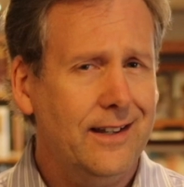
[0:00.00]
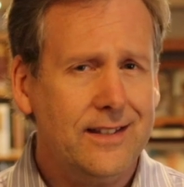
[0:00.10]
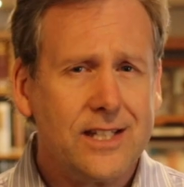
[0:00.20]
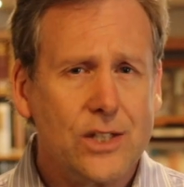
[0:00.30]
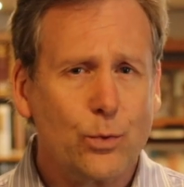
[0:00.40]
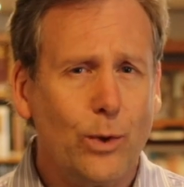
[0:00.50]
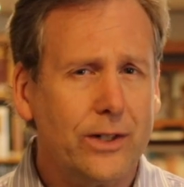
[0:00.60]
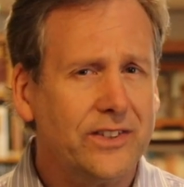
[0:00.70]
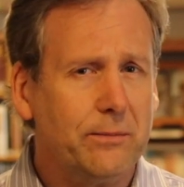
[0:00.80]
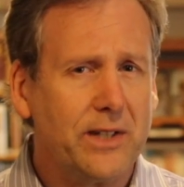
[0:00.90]
And this is
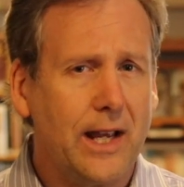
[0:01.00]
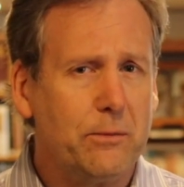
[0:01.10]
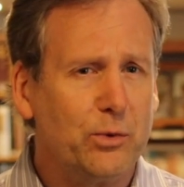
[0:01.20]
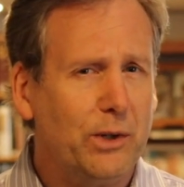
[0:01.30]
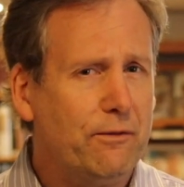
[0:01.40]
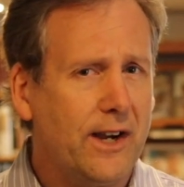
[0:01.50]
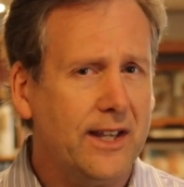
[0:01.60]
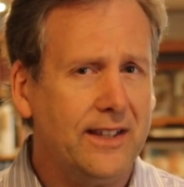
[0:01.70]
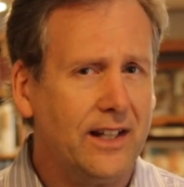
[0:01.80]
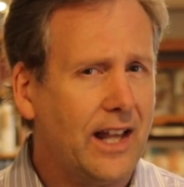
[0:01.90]
where sometimes we
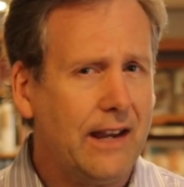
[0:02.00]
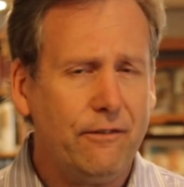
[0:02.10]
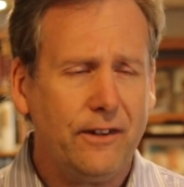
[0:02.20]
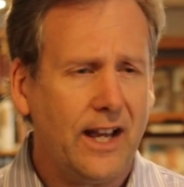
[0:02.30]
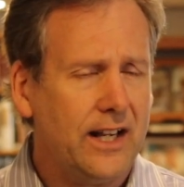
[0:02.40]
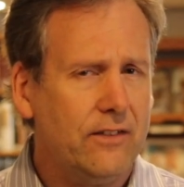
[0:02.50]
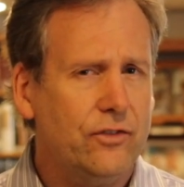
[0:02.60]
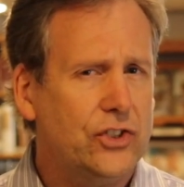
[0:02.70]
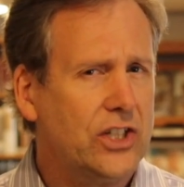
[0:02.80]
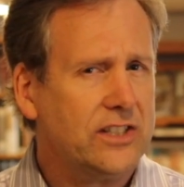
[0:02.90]
find that life kind
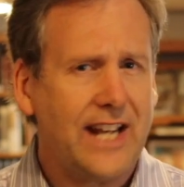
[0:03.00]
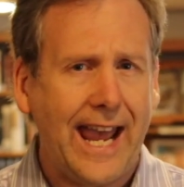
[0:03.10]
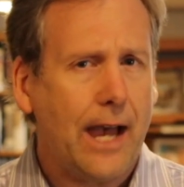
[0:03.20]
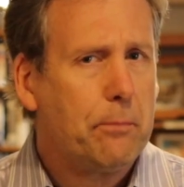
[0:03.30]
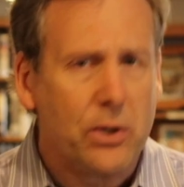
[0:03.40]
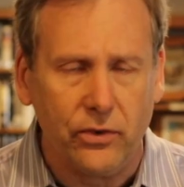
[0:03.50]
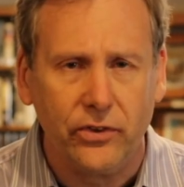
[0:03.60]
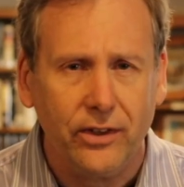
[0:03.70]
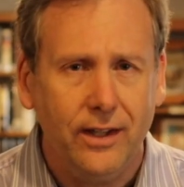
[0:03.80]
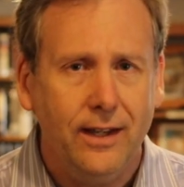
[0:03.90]
of just happens.